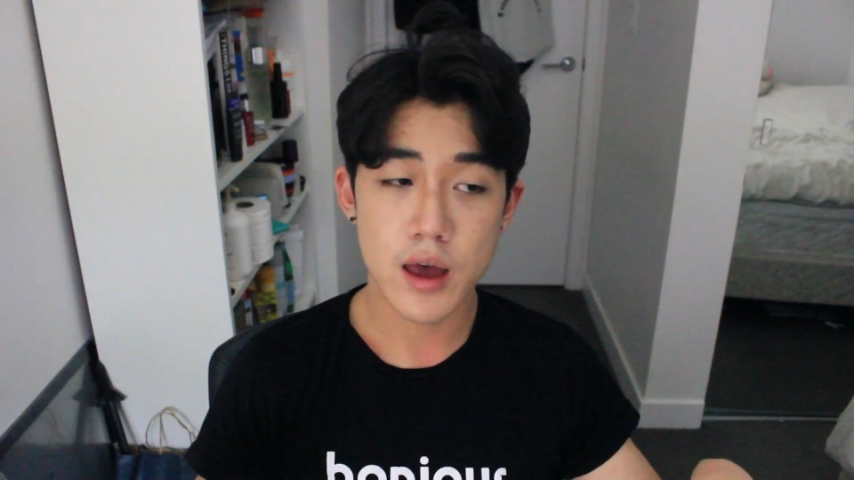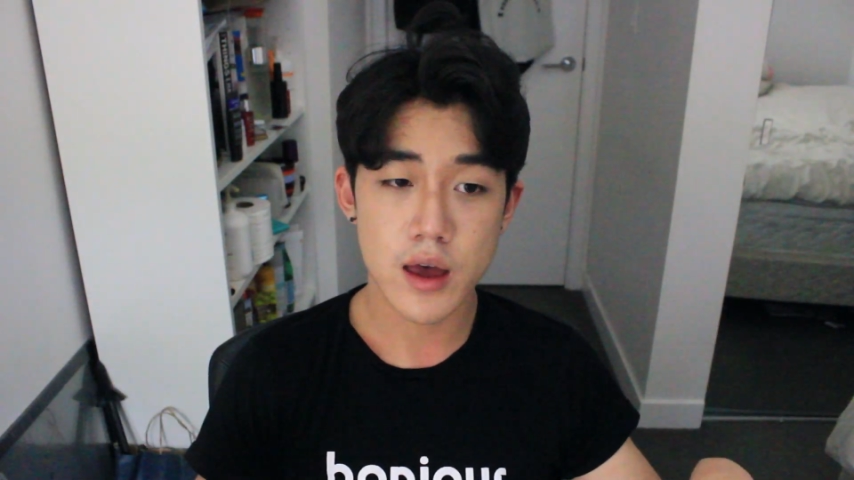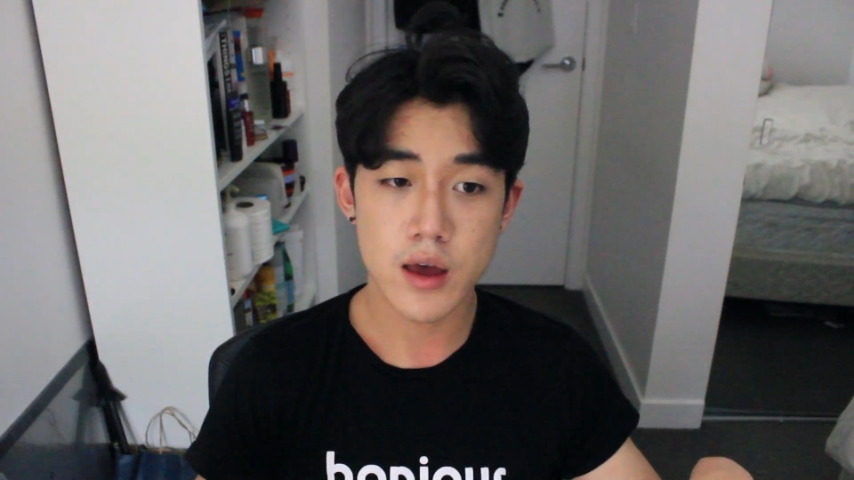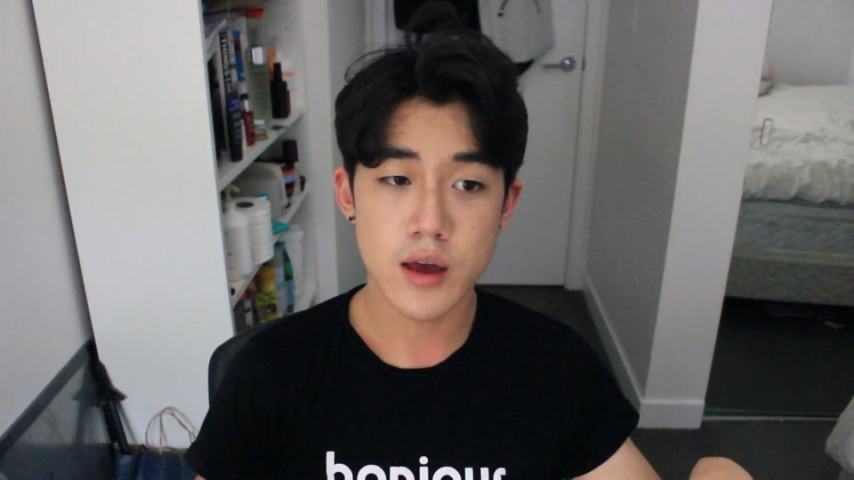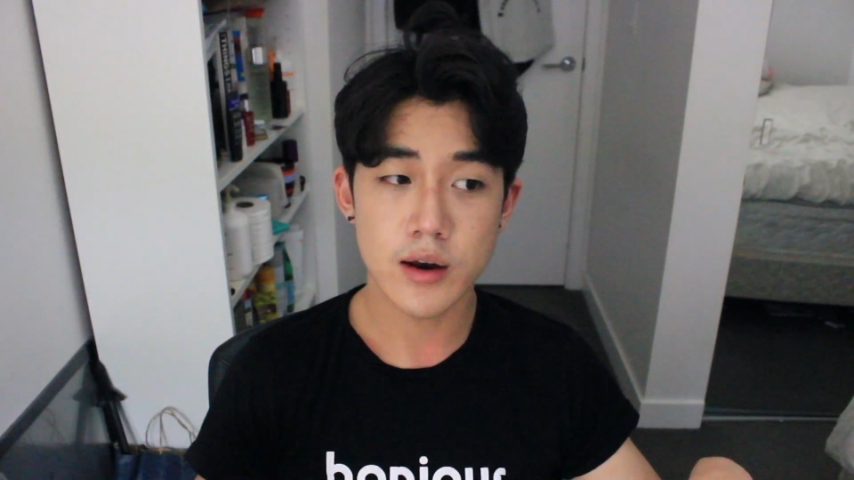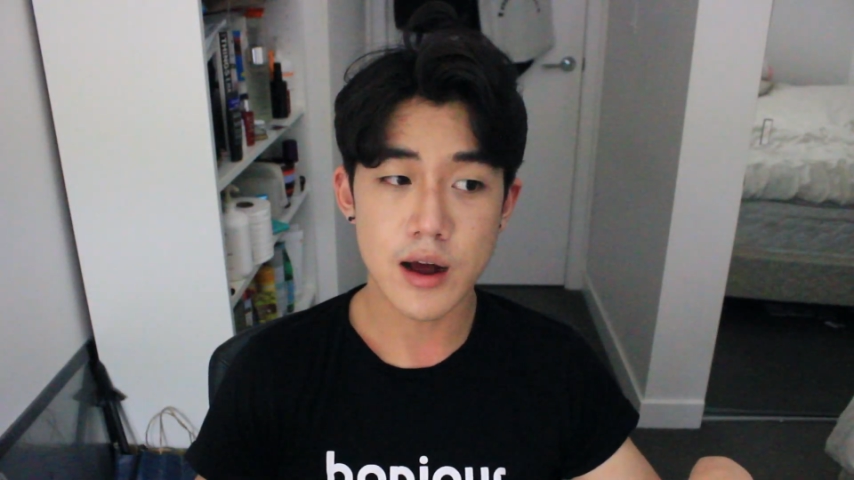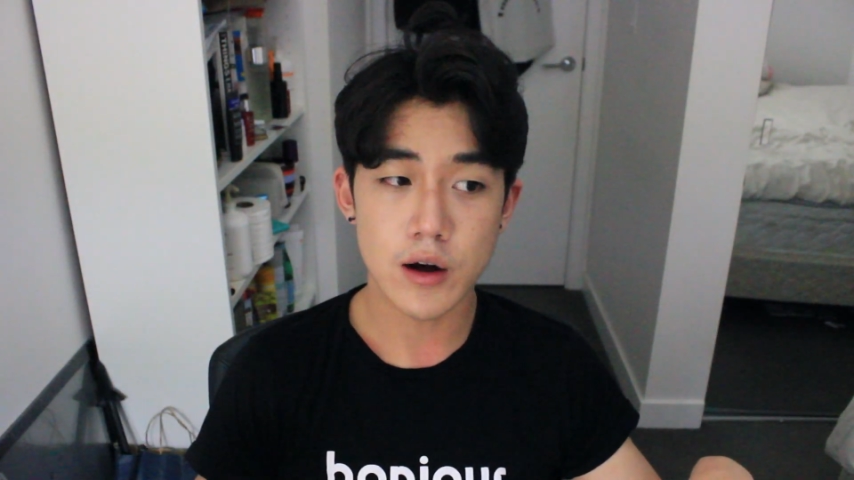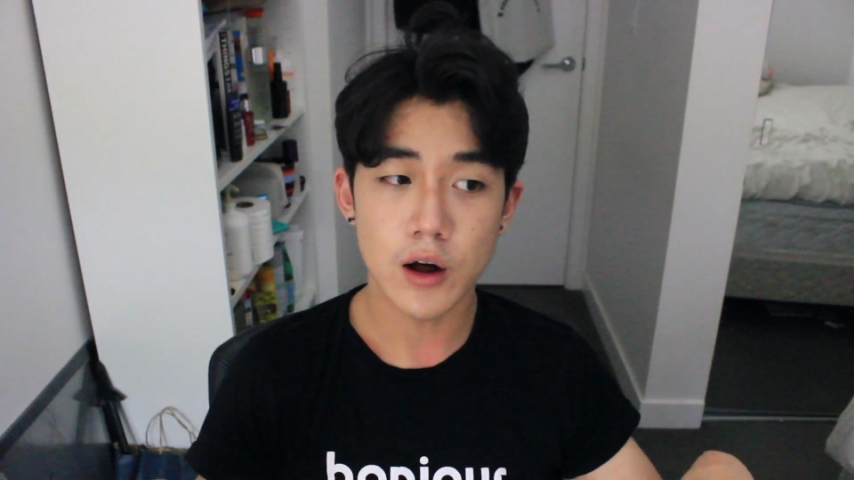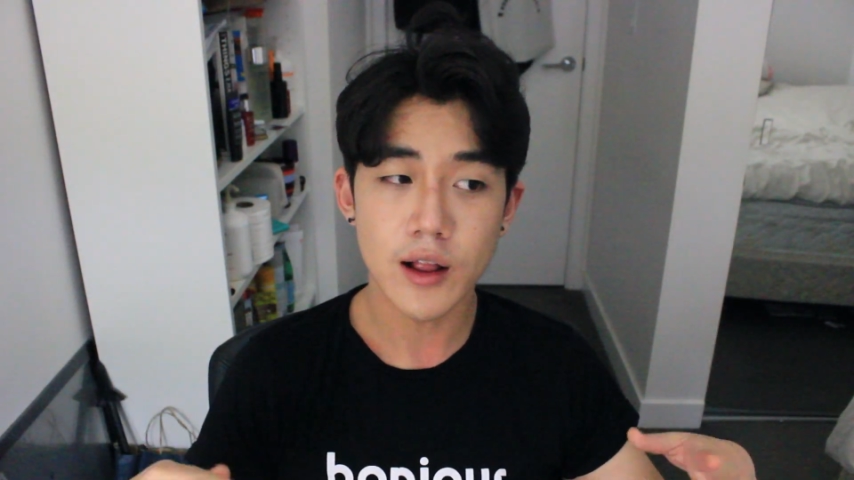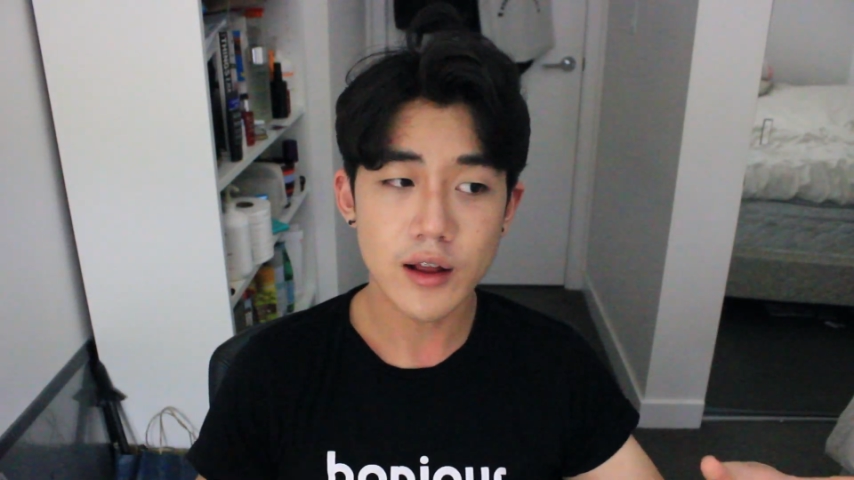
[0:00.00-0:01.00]
And
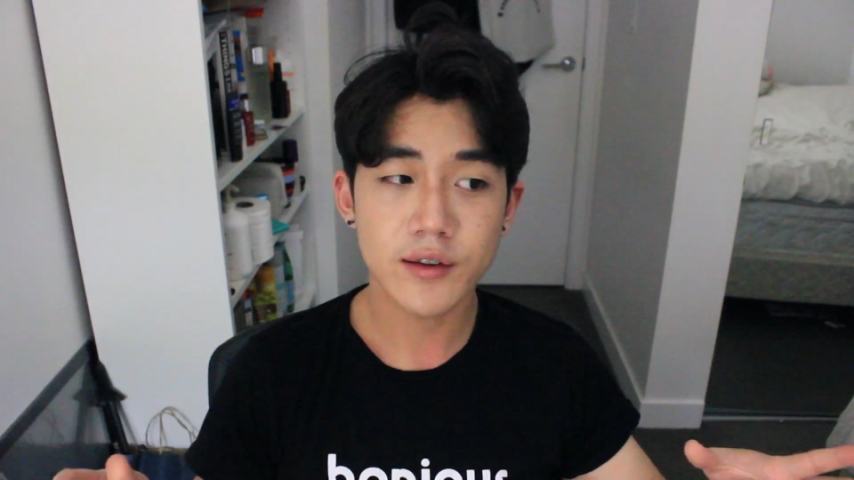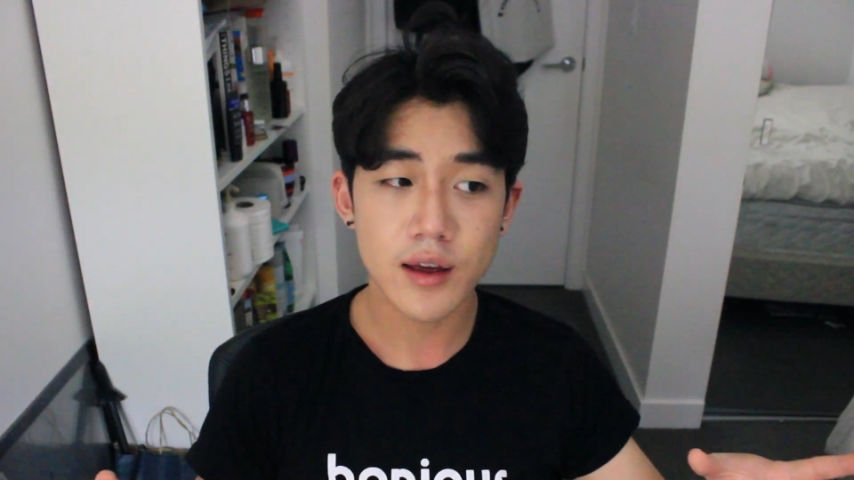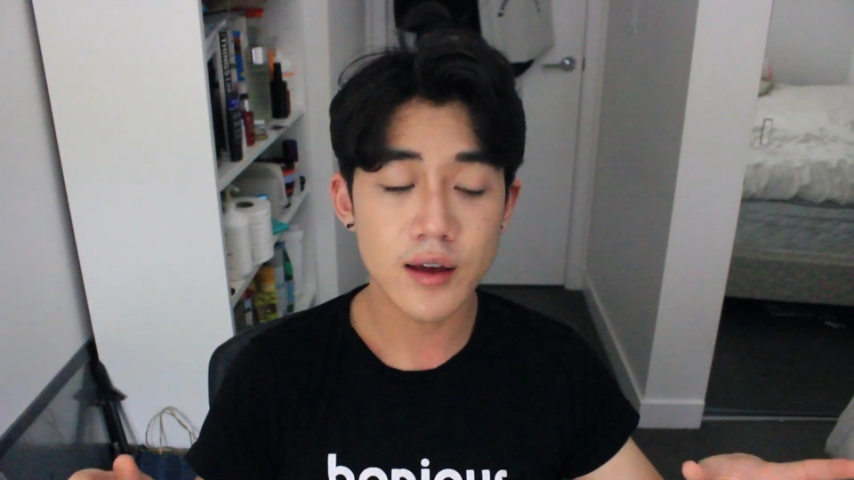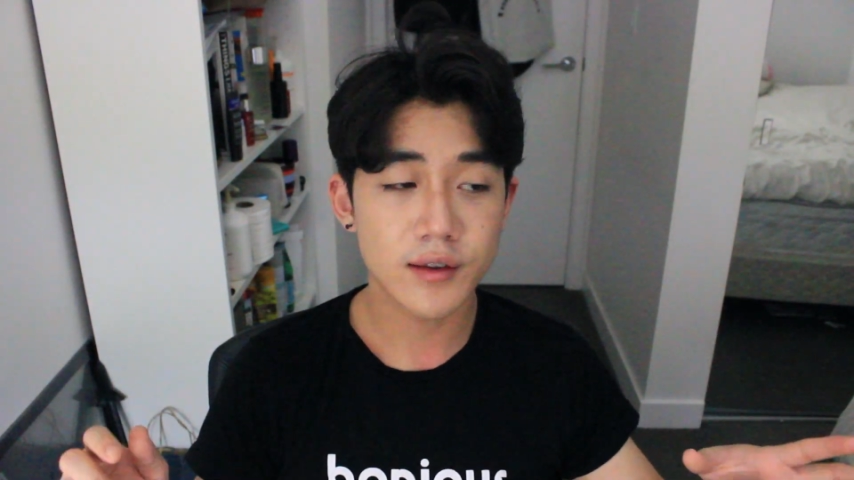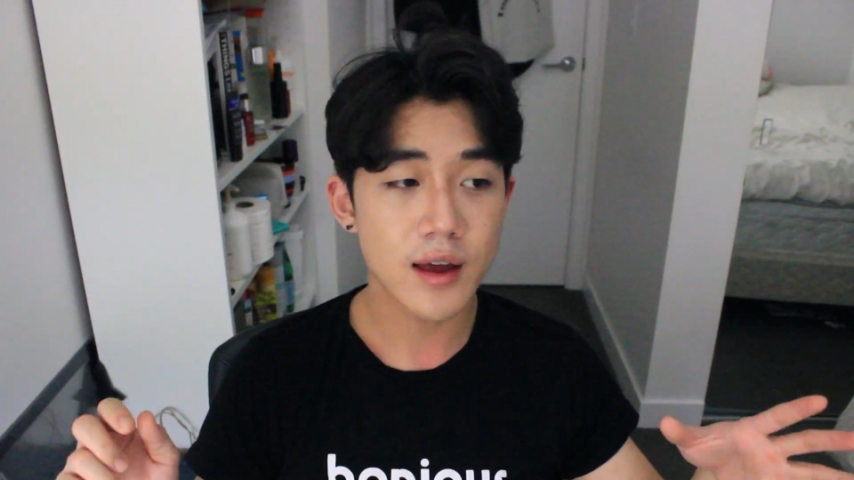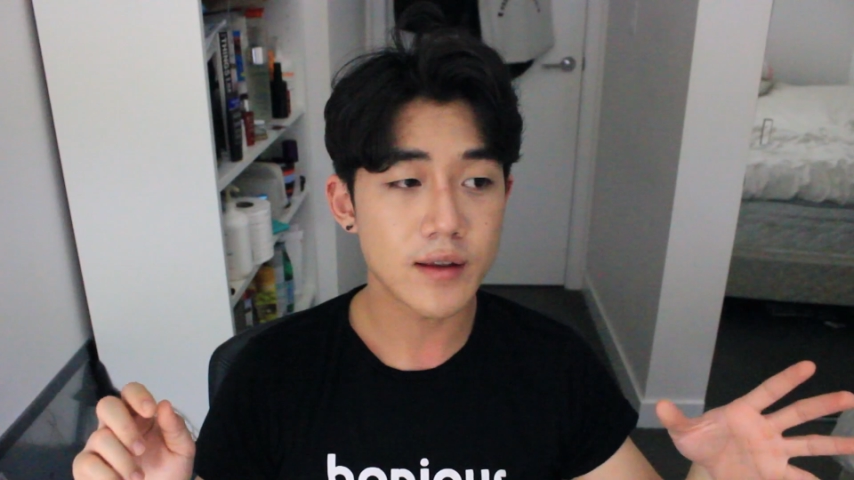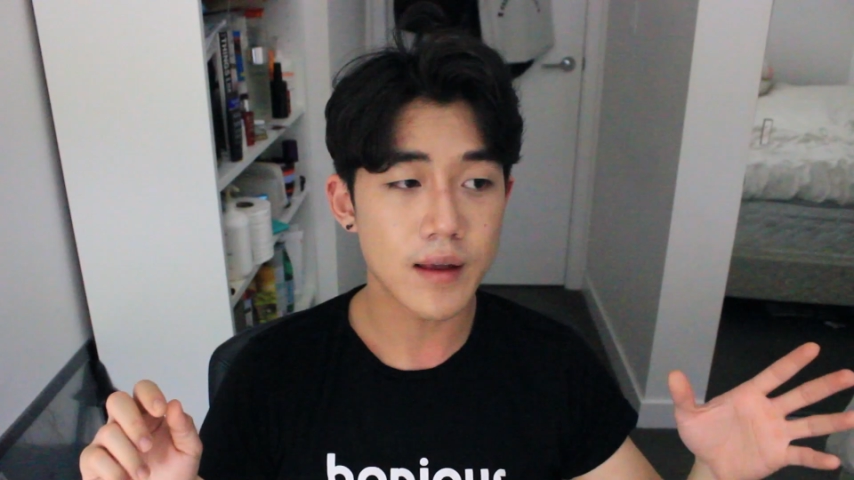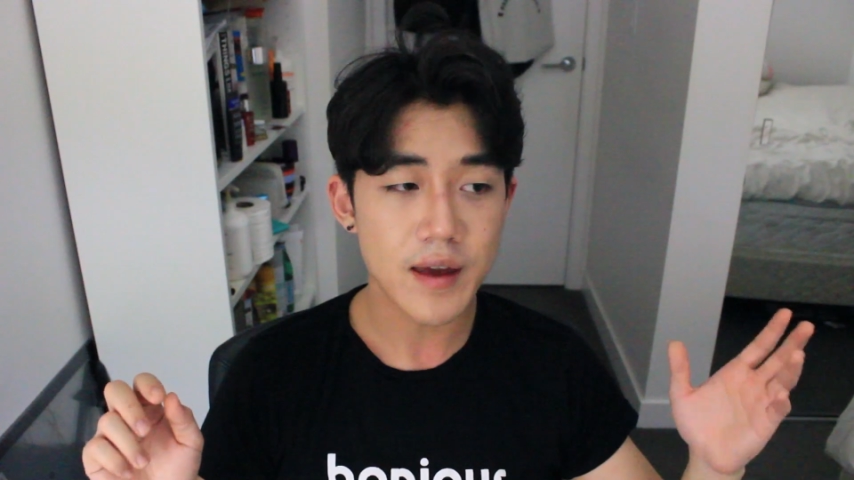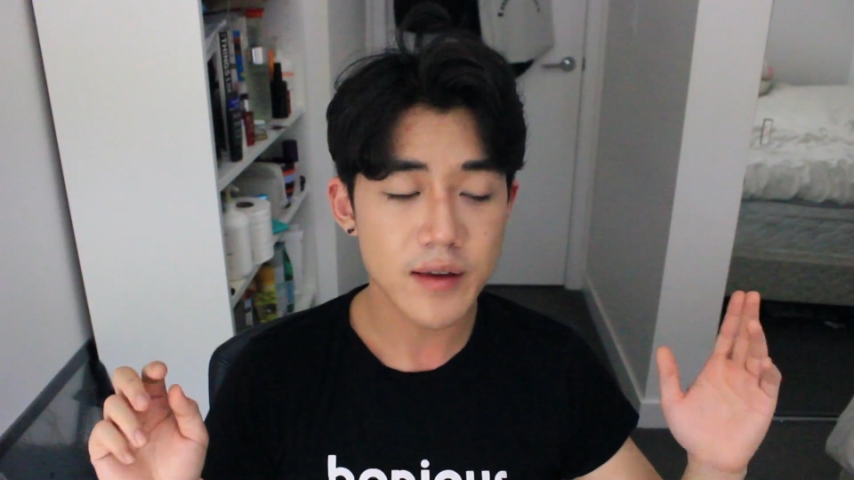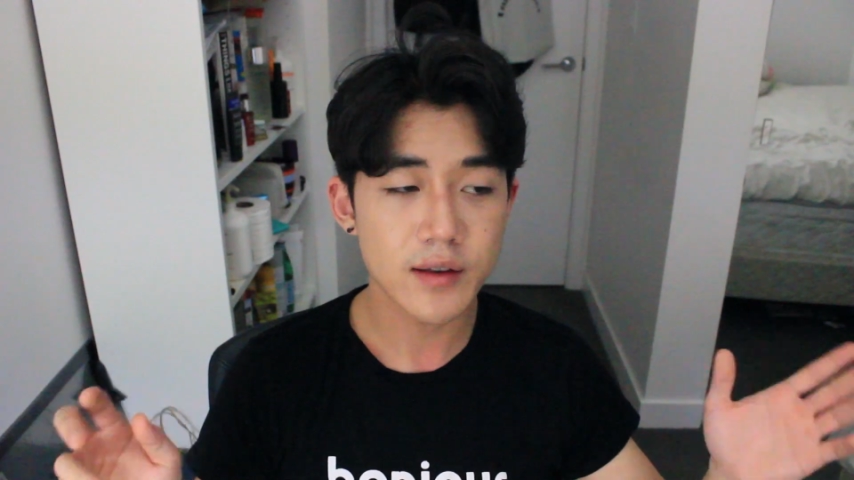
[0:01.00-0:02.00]
all I'll say is
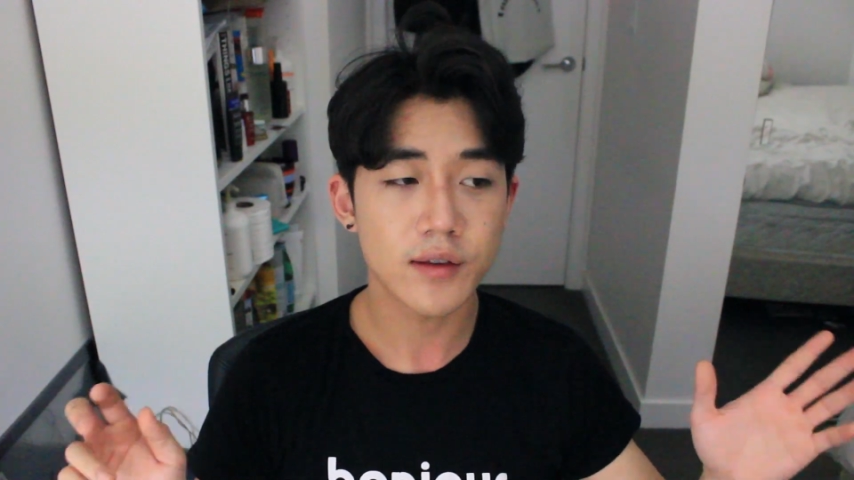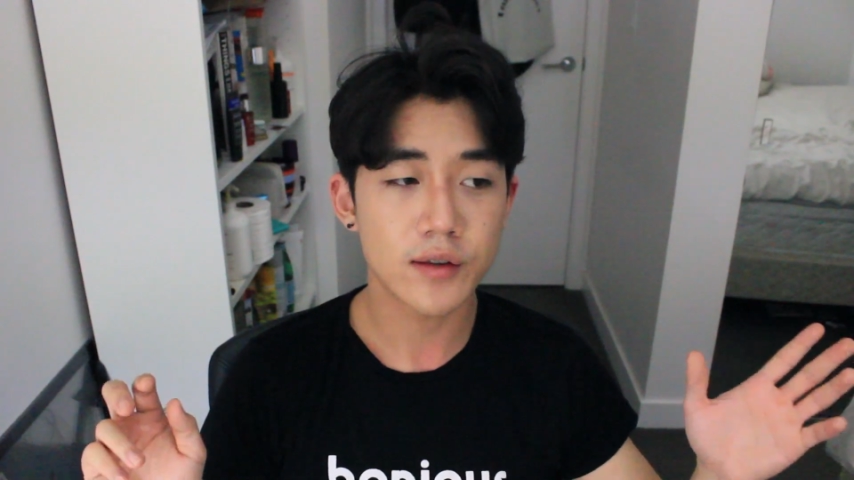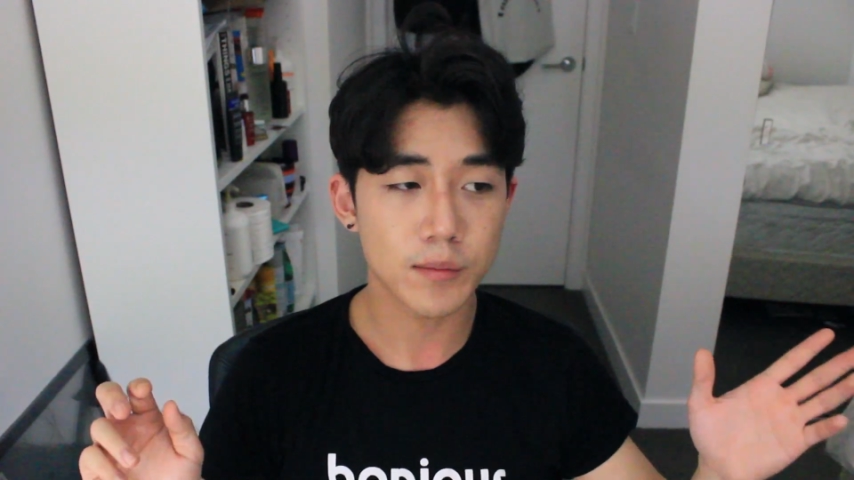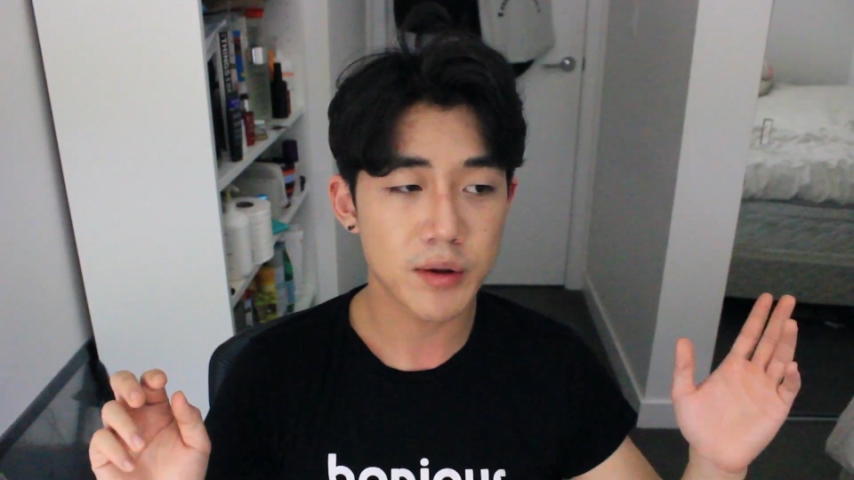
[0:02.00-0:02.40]
that I think this